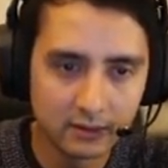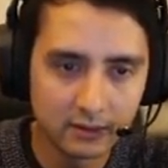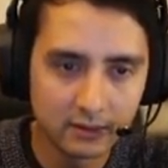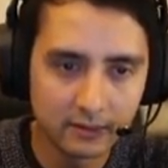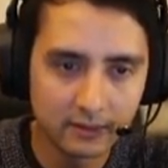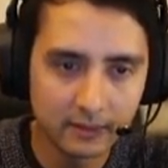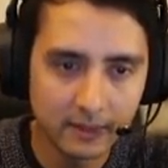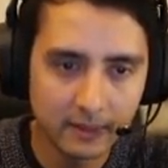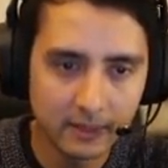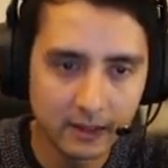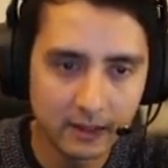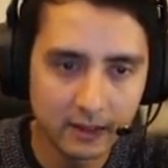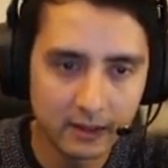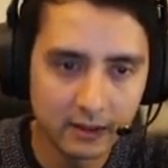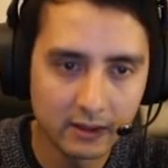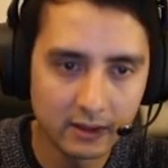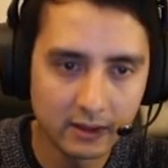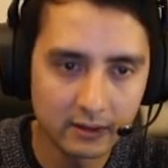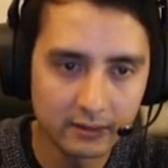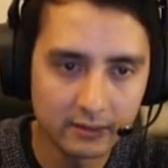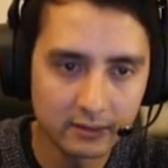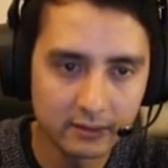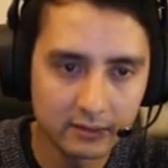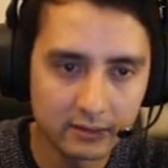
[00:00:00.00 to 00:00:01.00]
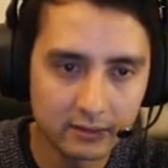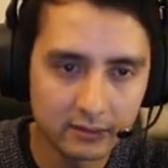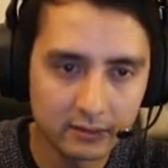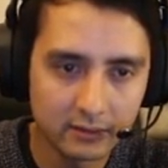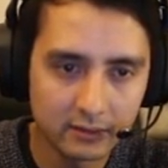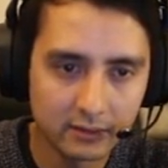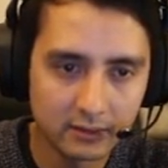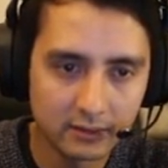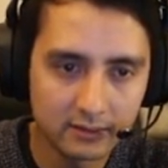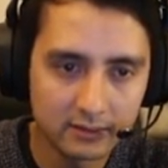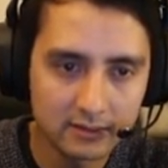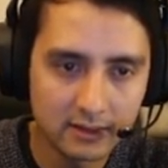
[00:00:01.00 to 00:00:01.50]
here
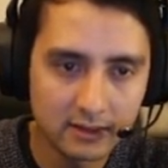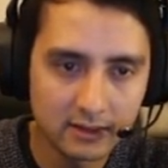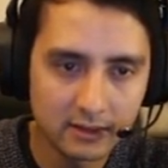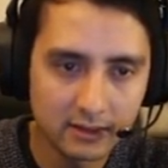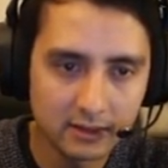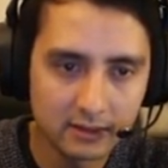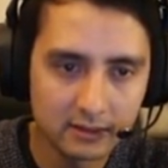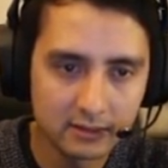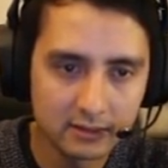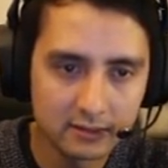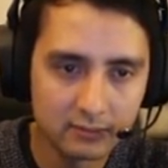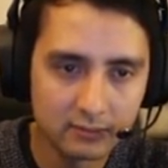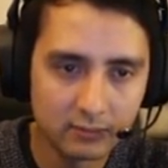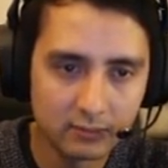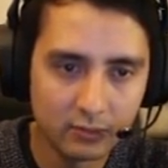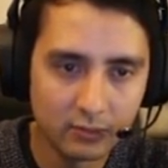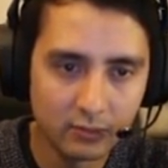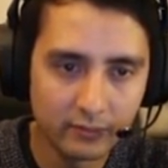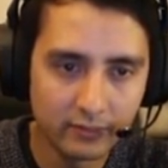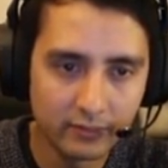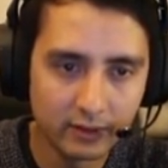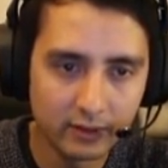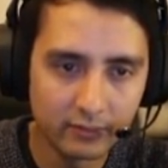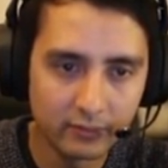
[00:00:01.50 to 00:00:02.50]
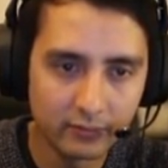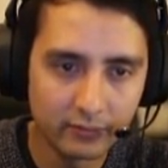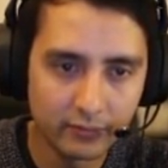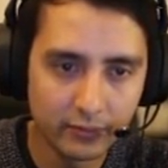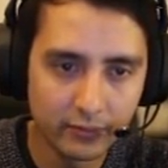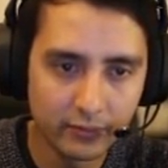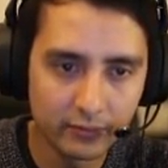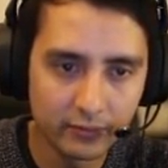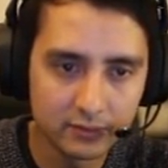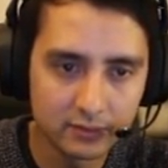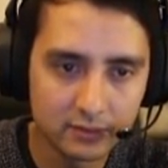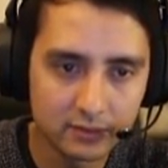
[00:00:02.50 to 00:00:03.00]
this leg is moving
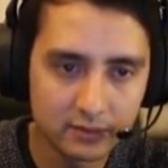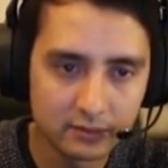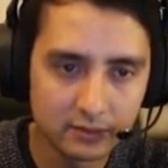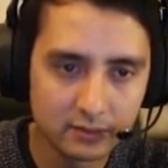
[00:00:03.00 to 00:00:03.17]
first